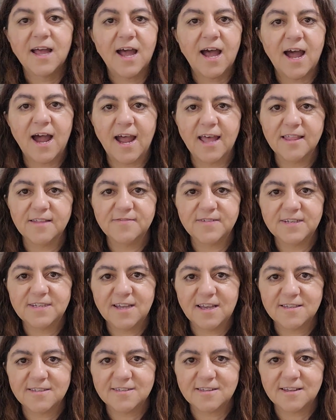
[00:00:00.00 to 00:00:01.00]
I live in
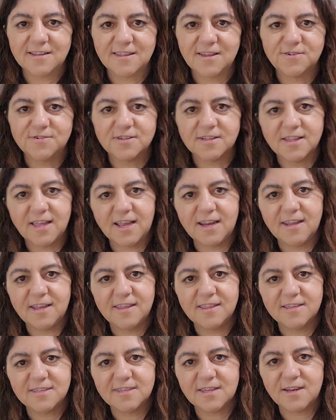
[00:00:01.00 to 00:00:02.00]
Tustin. There's a lady in
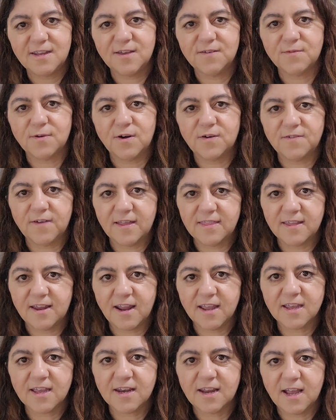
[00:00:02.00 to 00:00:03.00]
the city of Irvine that
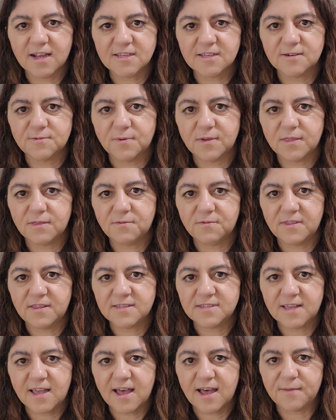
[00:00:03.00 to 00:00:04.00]
I connected with through
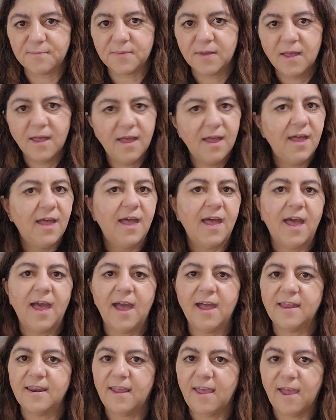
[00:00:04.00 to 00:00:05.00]
this app.
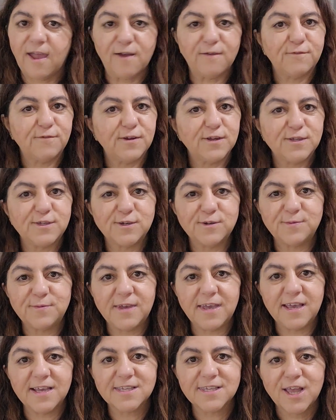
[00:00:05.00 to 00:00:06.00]
And every 2
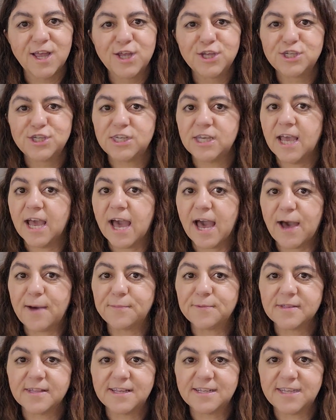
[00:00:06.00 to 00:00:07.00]
weeks, she
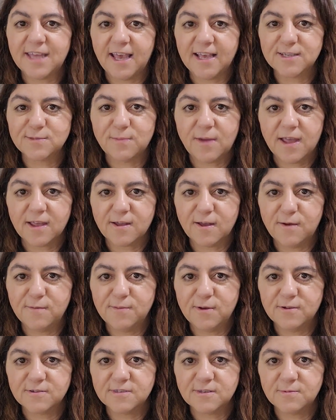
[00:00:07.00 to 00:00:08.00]
happily takes my
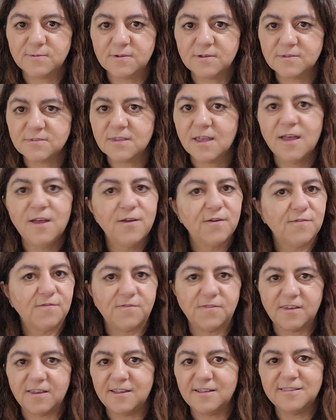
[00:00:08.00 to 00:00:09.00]
compostables,
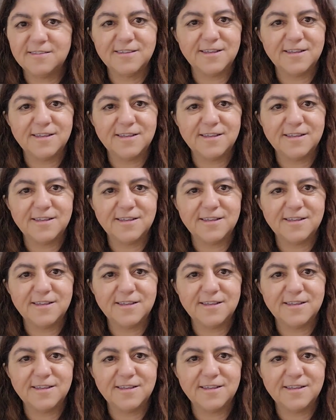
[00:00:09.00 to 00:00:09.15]
feeds